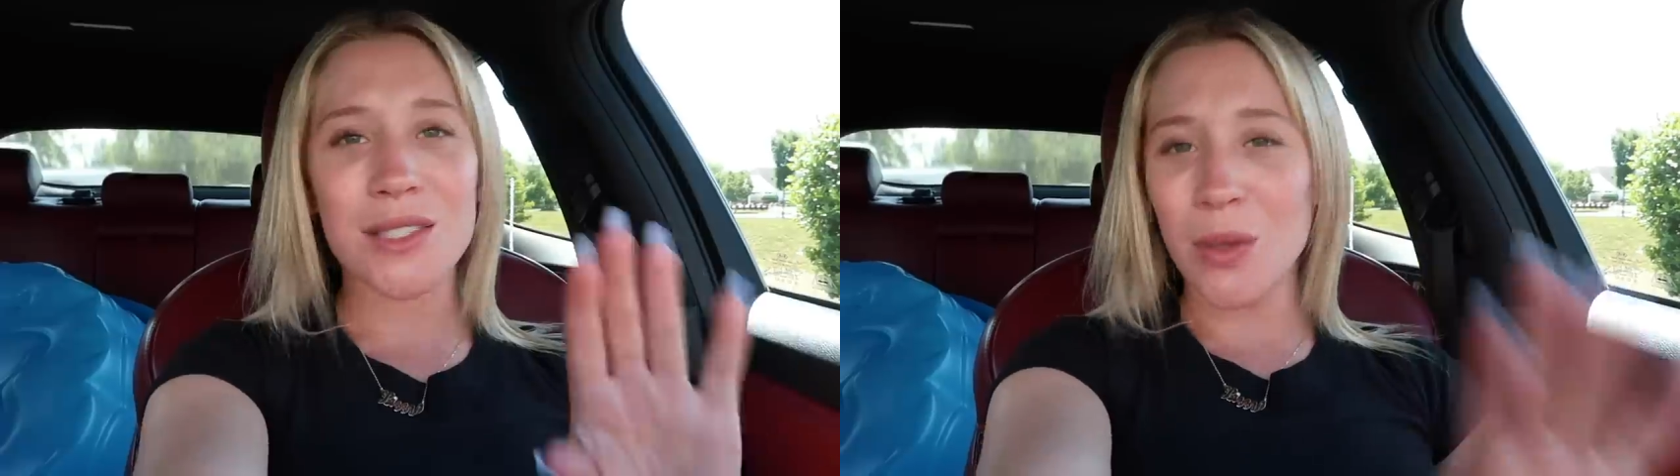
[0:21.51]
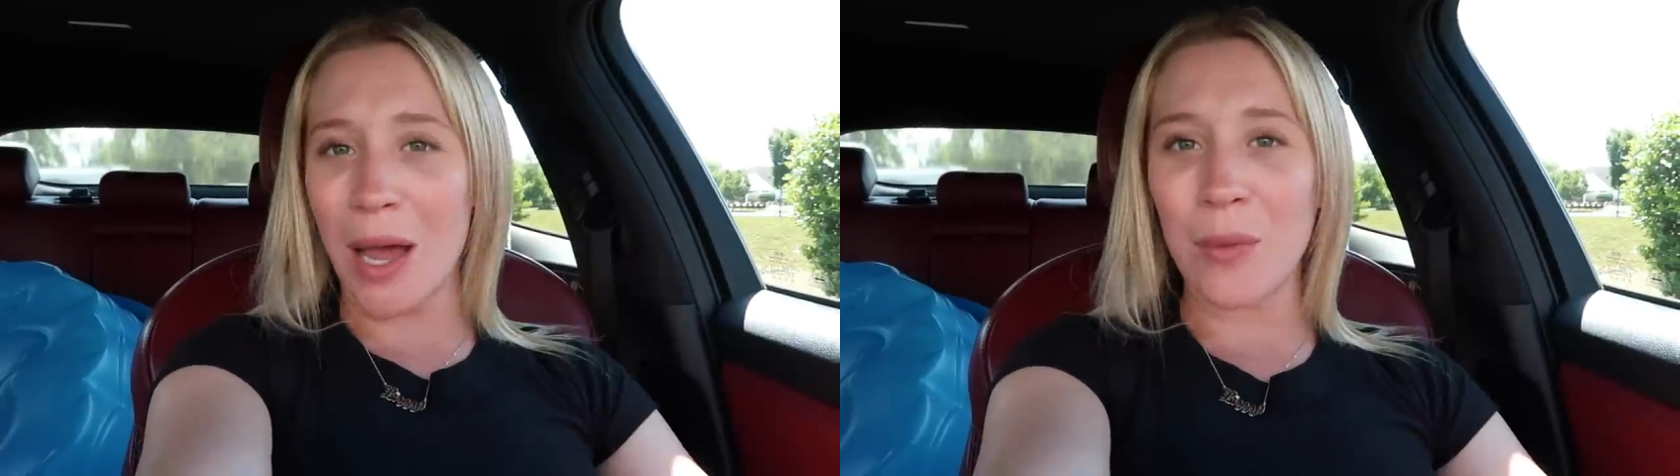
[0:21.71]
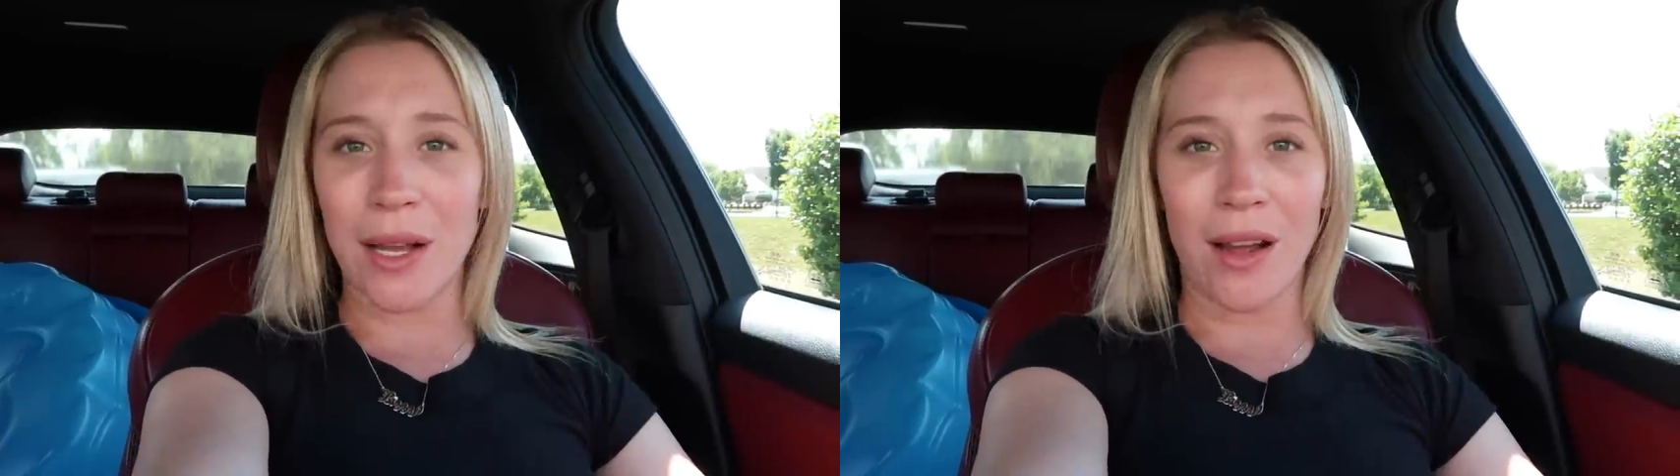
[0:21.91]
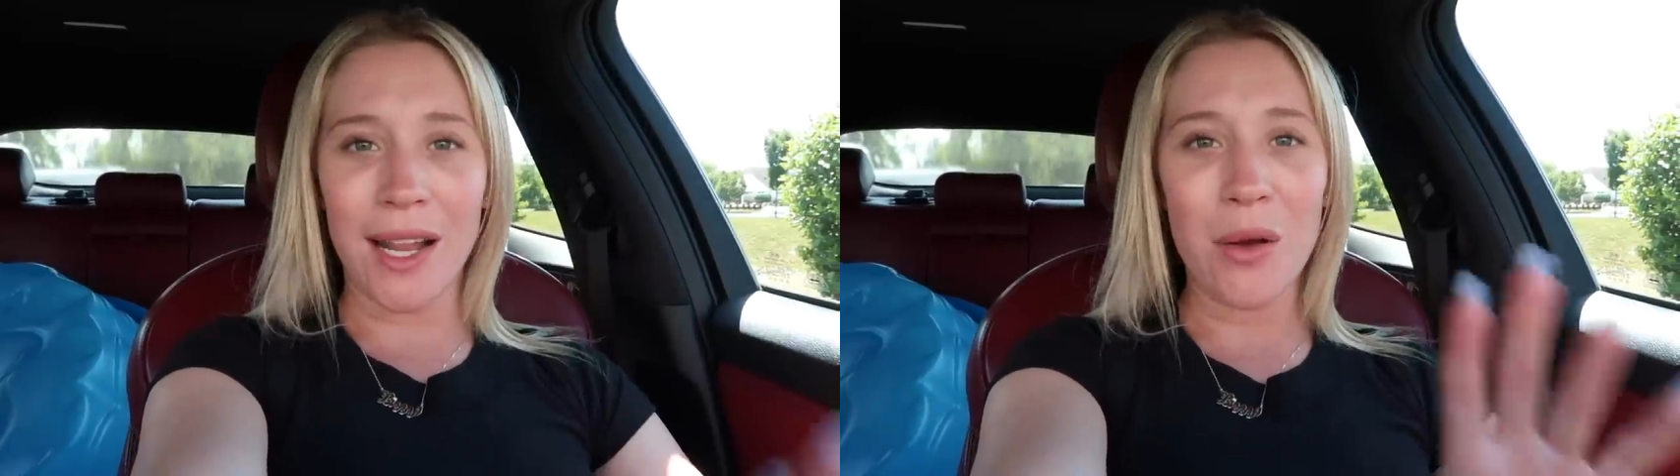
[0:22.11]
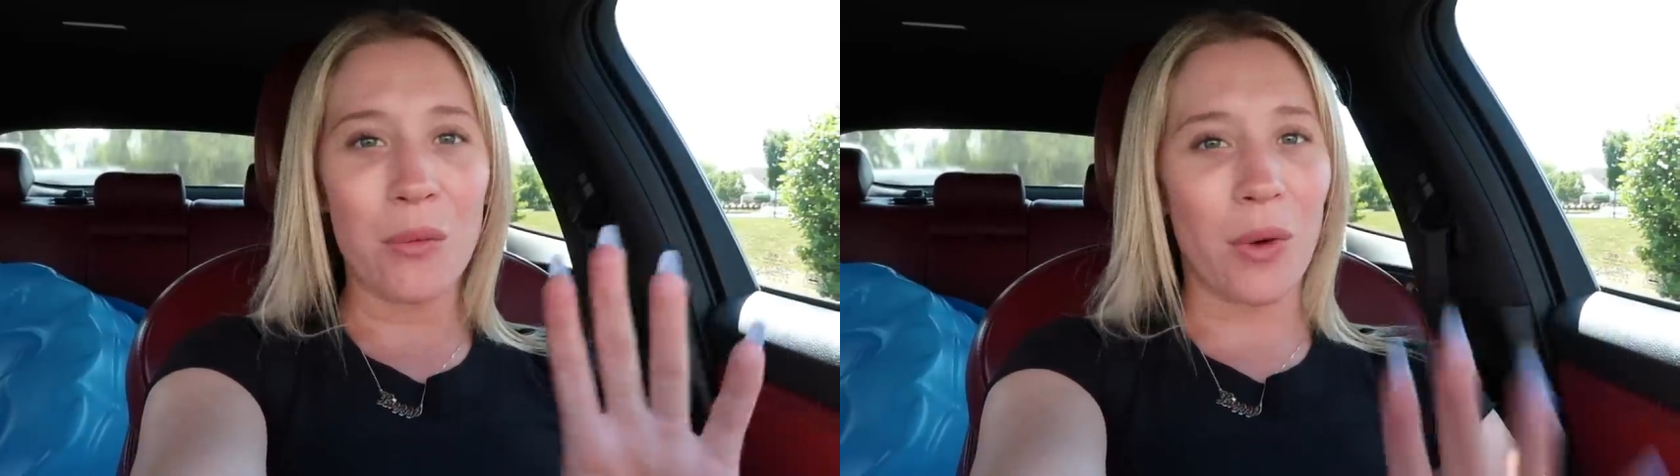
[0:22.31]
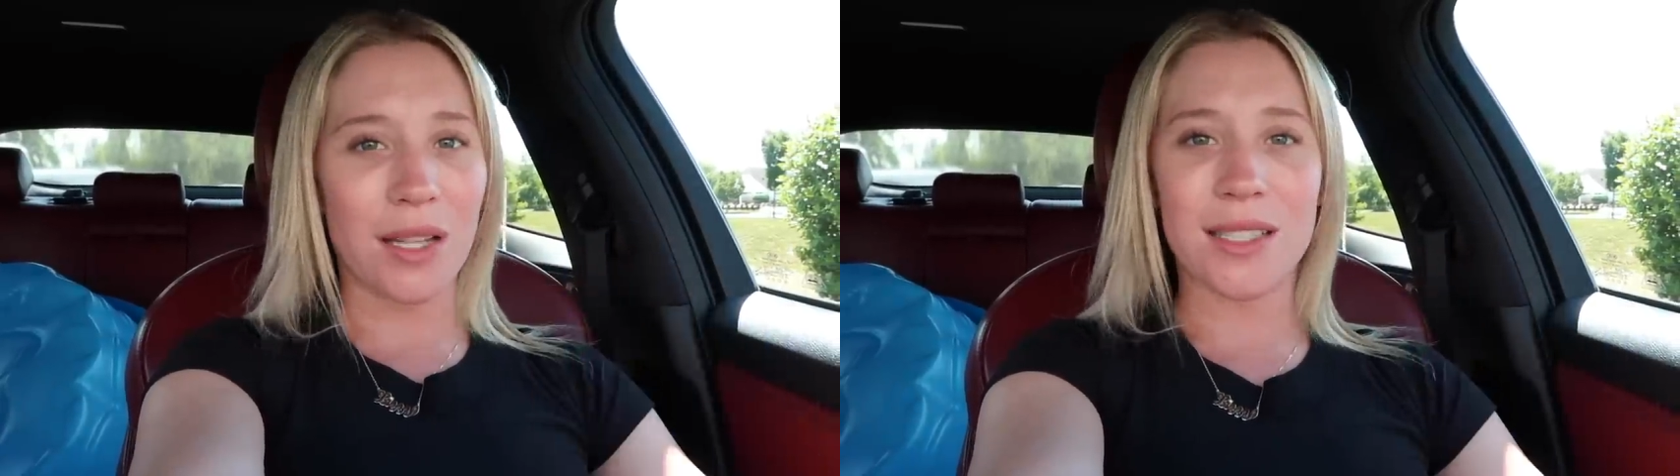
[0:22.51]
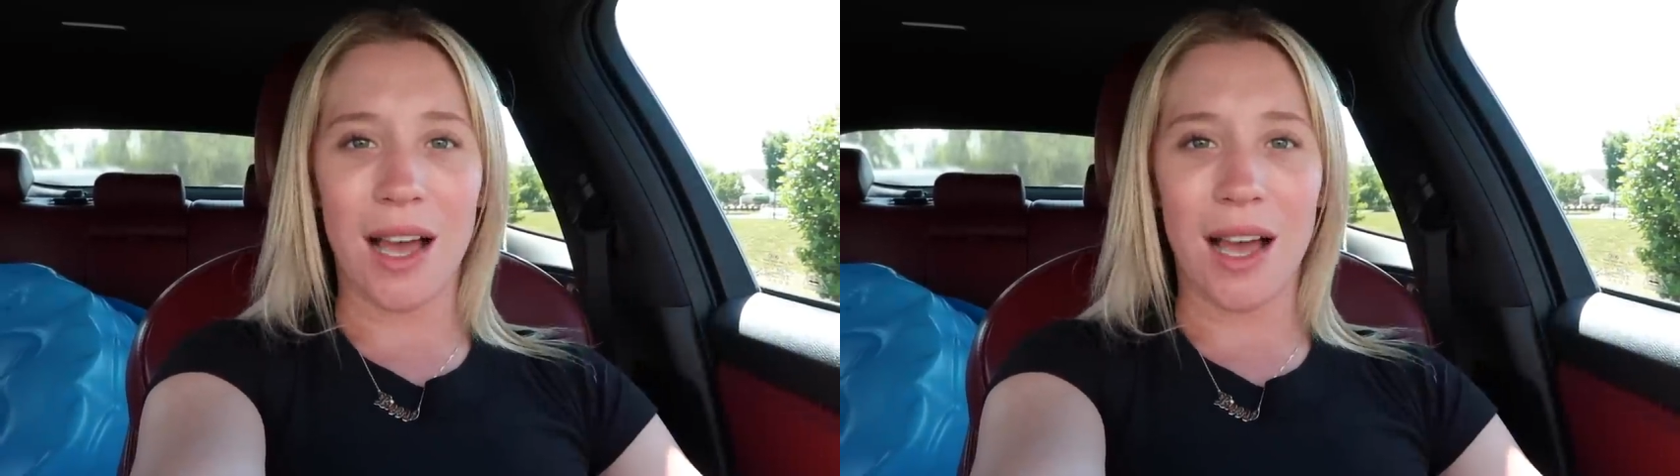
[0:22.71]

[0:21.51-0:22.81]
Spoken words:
So I went on it one